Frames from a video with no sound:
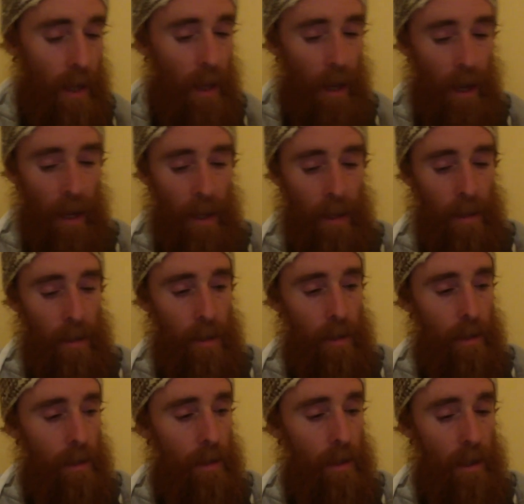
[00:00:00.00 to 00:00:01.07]
And
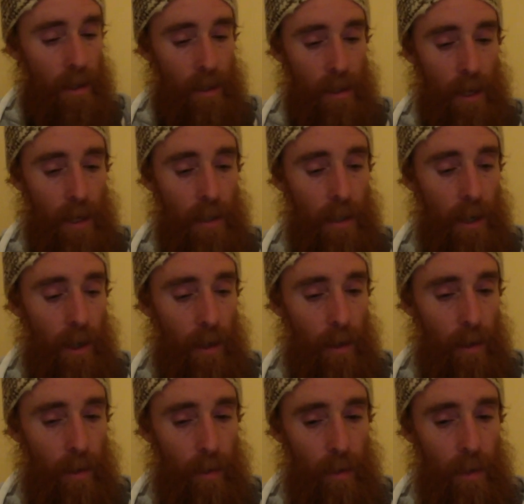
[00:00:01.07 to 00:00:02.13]
it says
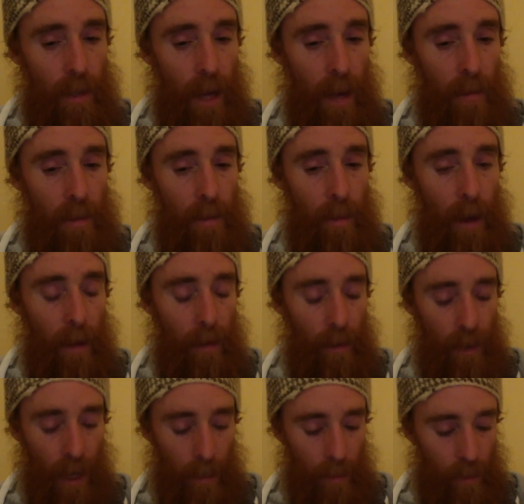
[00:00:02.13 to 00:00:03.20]
here, 3 times in Matthew
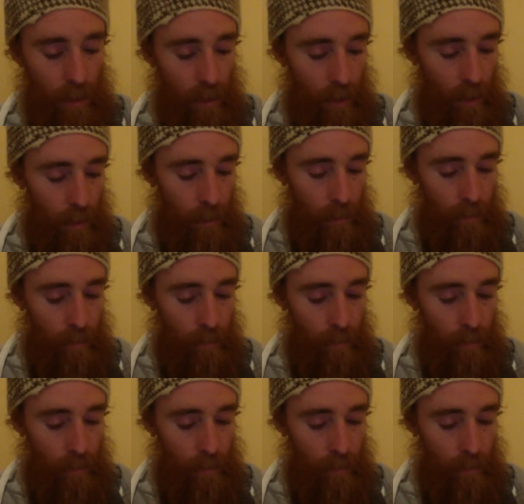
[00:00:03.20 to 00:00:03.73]
chapter 2,